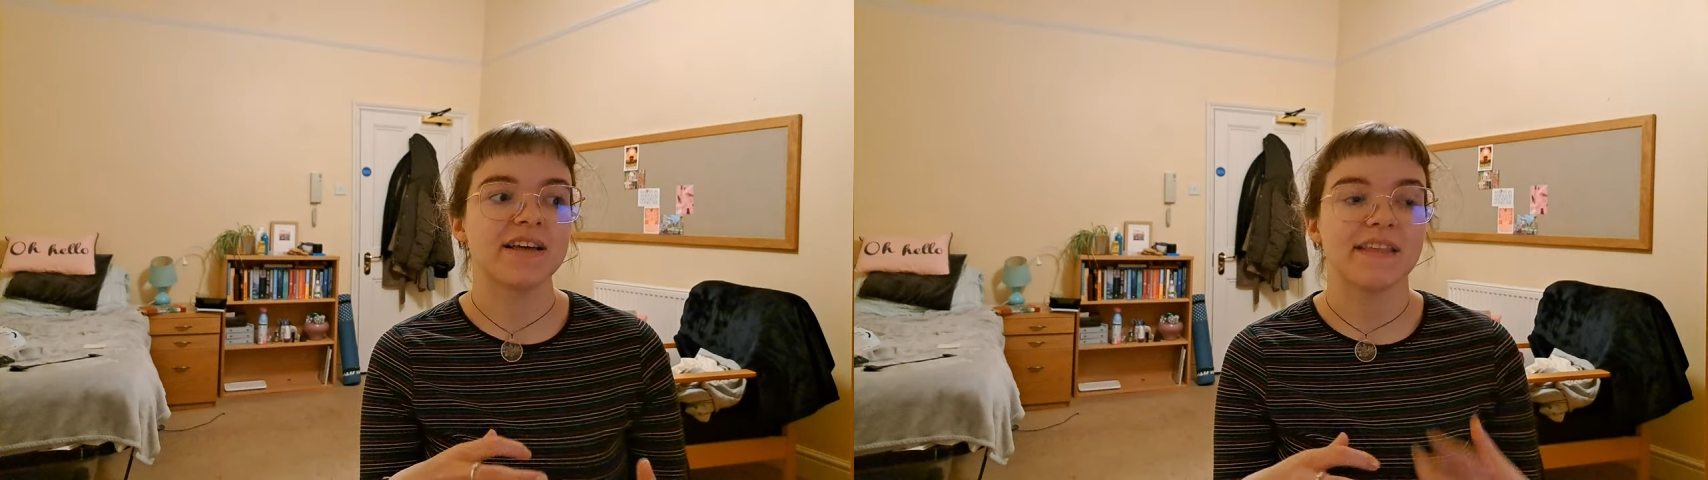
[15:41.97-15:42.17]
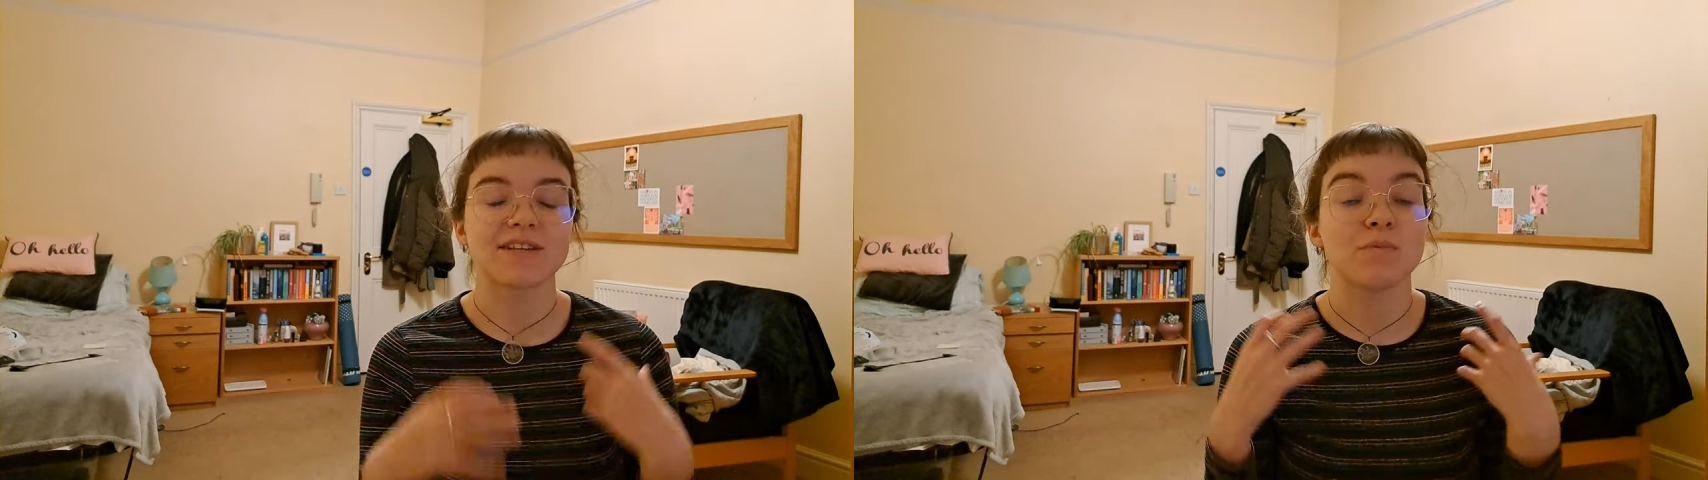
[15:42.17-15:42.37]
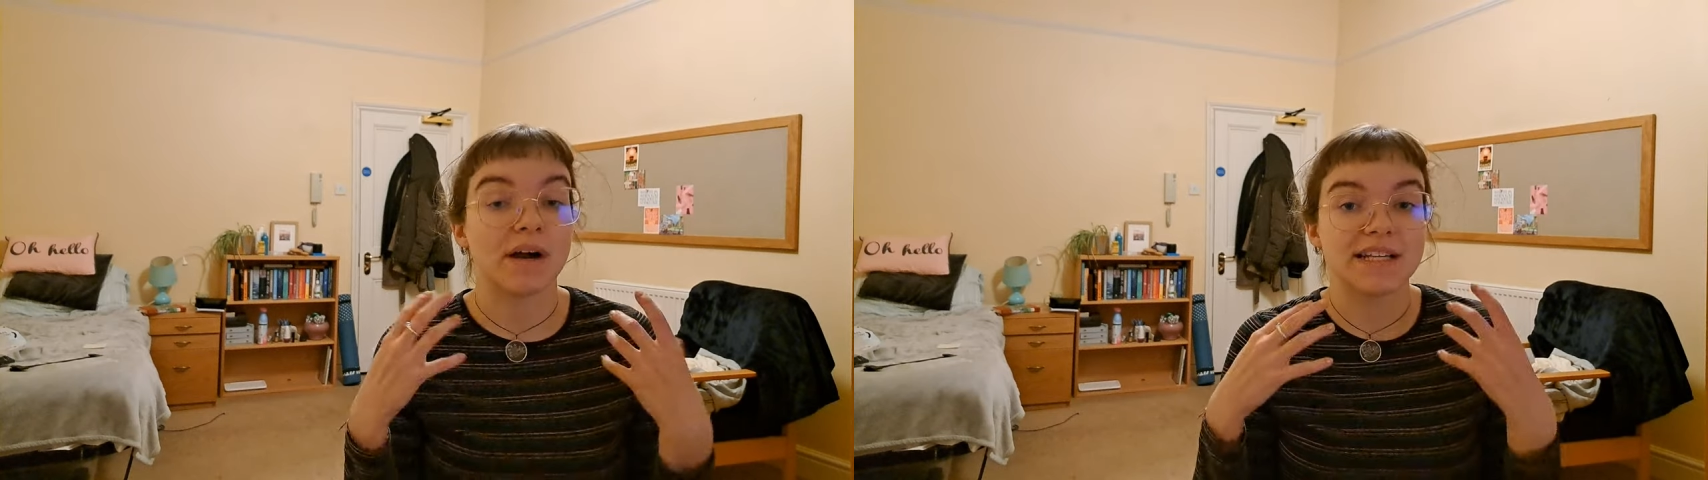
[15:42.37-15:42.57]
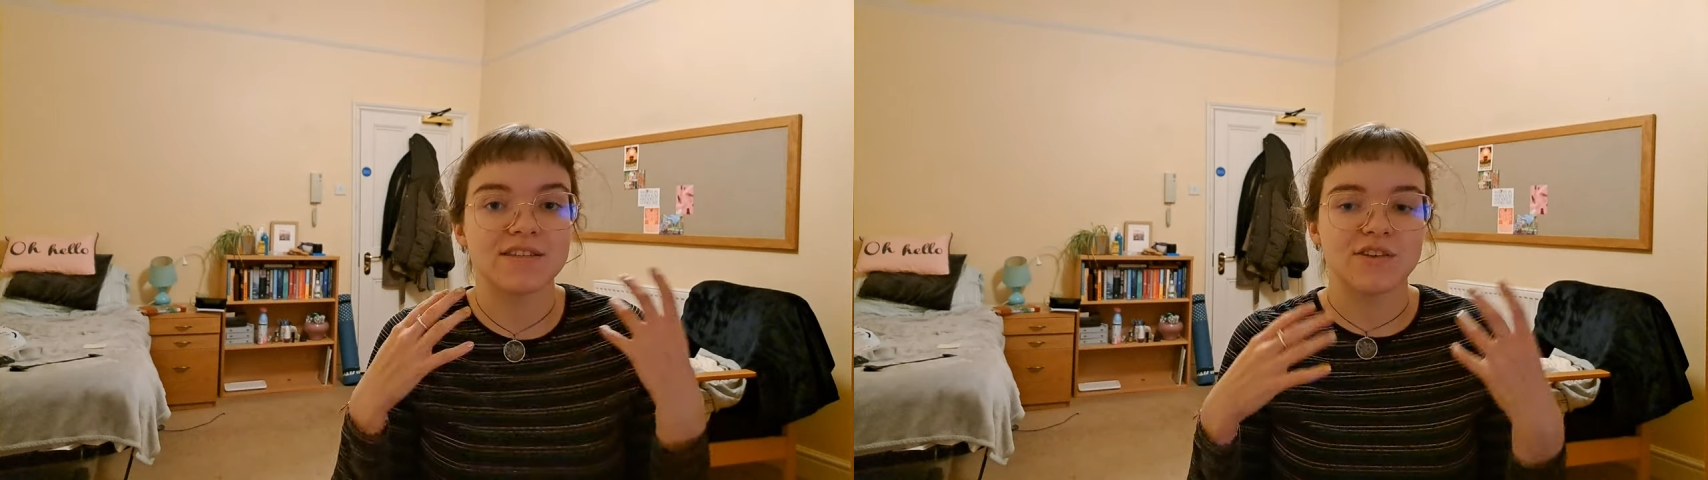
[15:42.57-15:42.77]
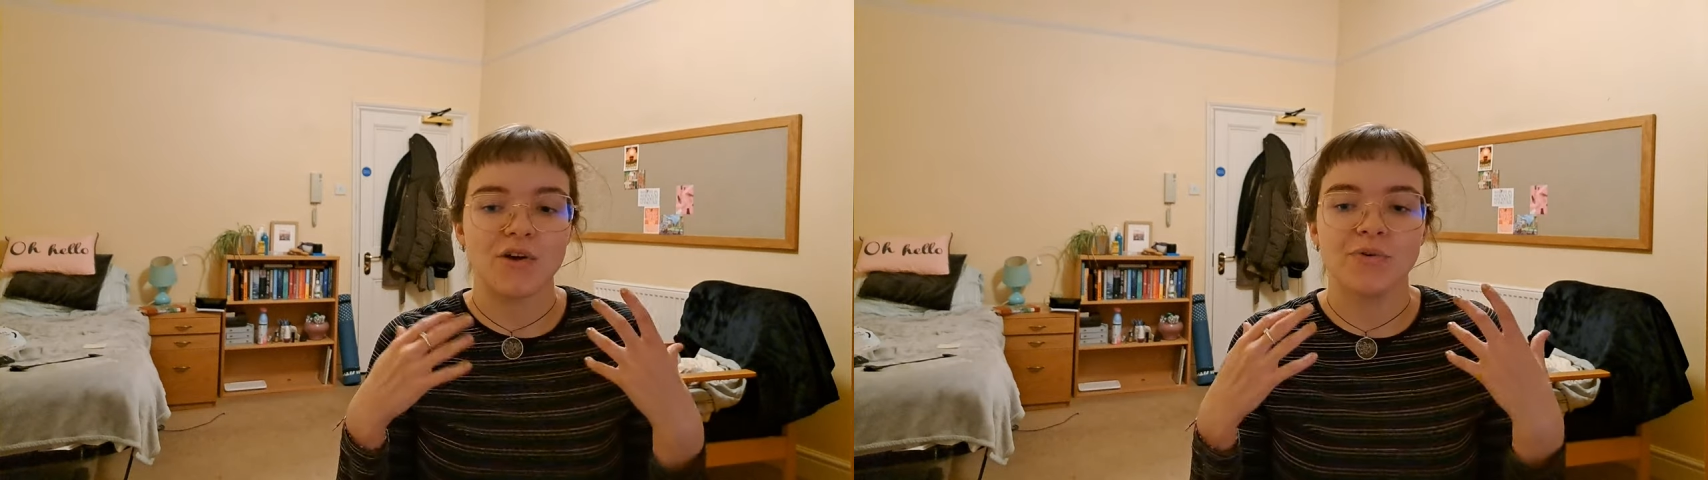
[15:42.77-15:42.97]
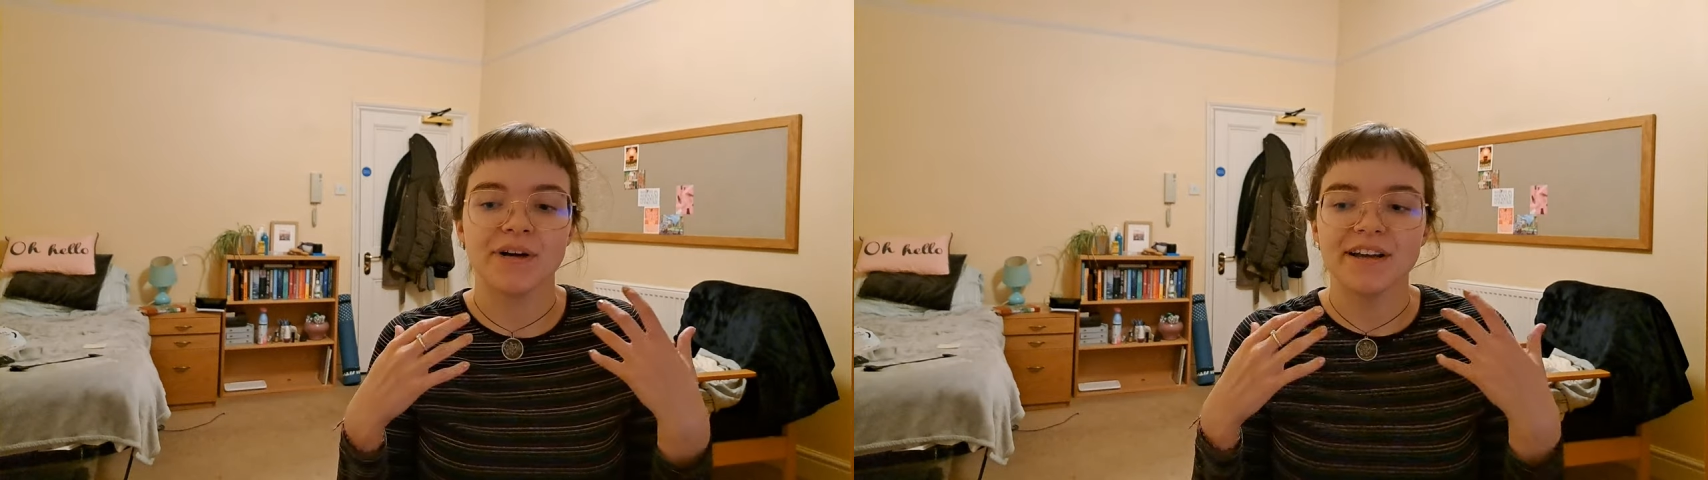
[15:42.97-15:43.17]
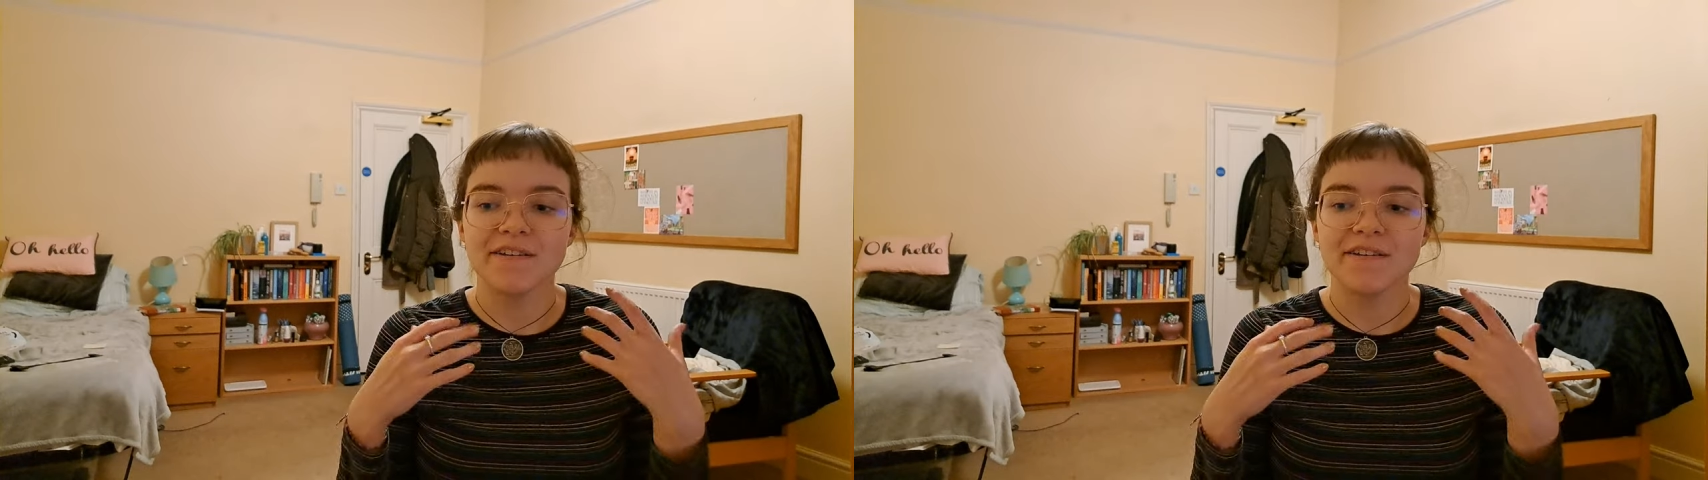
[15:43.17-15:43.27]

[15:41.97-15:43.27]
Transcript: and that's why it's so